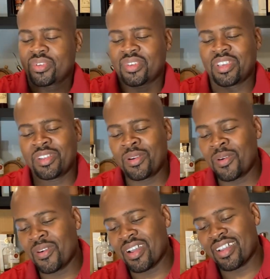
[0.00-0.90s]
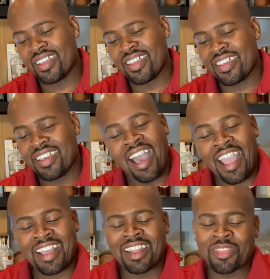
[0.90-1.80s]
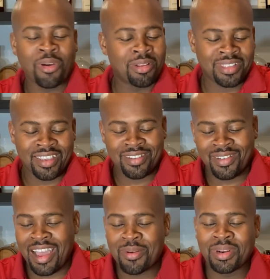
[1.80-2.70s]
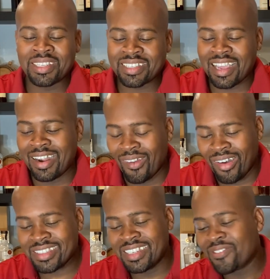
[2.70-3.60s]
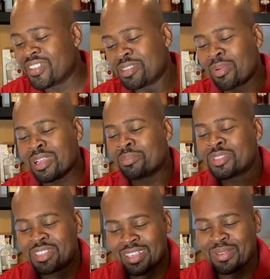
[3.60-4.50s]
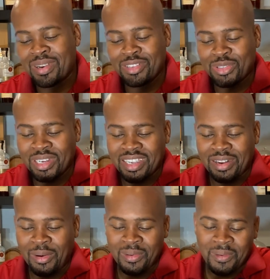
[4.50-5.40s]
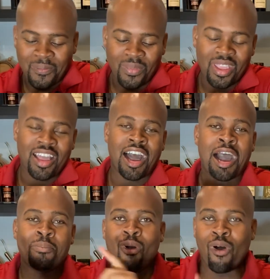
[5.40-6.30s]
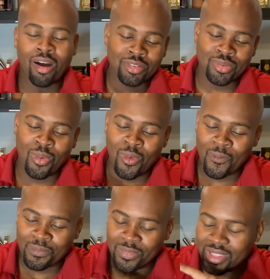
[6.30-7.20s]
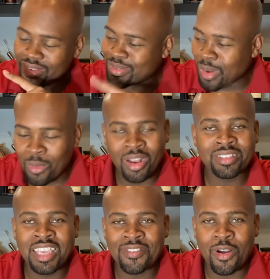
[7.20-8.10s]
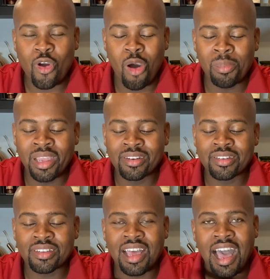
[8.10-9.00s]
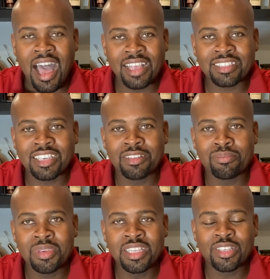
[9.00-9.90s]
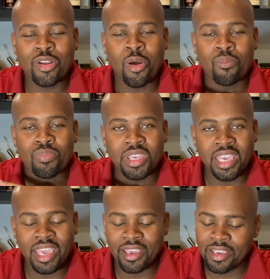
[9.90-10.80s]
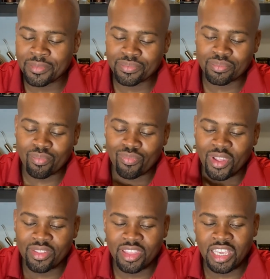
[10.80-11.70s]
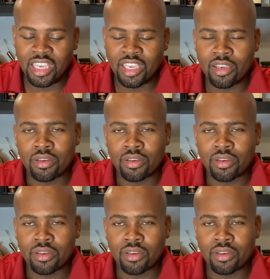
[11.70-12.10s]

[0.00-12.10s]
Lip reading: you know, I kind of thought, I was like, you know, I don't want this to get lost in the infinity bottle. I'm just gonna drink it out. Also, someone else gave a comment asking me to compare the